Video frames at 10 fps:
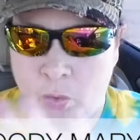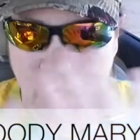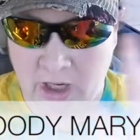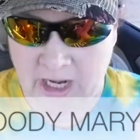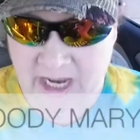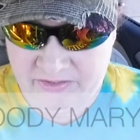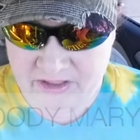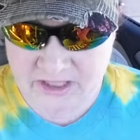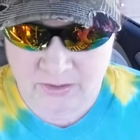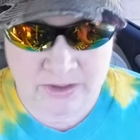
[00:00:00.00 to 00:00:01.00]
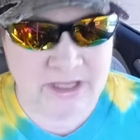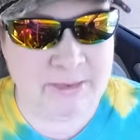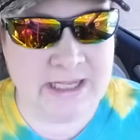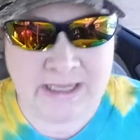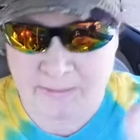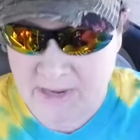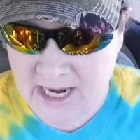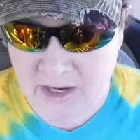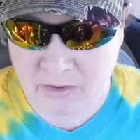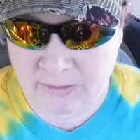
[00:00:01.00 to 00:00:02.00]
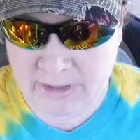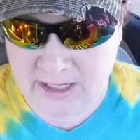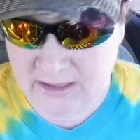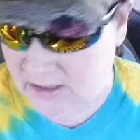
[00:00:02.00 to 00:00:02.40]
We're going to have to deal with it because I'm not going back